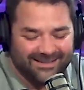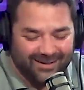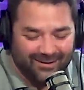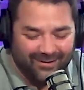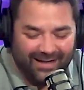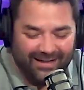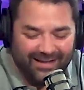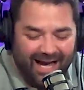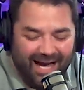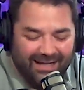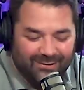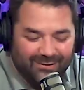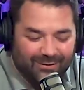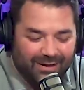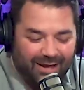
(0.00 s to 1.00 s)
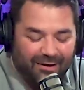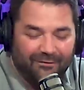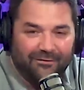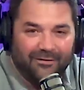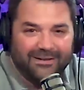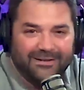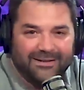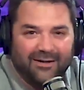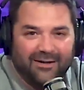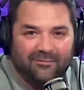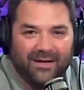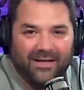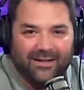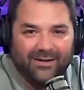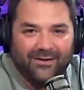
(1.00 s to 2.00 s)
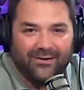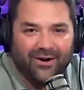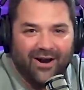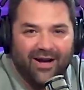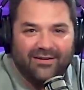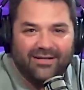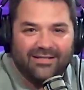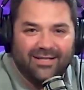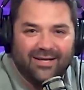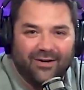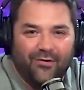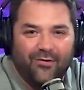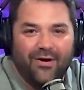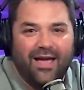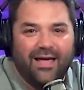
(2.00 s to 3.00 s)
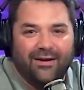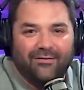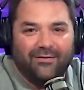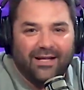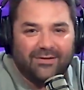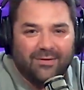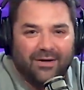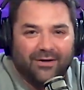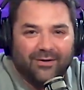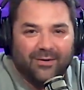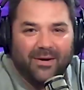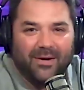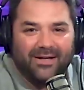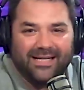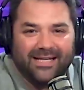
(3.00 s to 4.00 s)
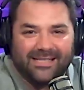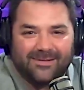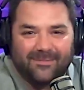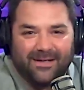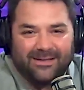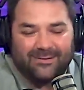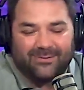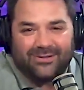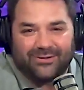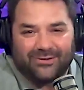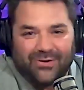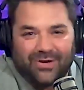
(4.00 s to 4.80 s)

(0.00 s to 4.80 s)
So I do a lot of fun stuff, man. You're obviously a creative. That's why you're in the podcast space, which is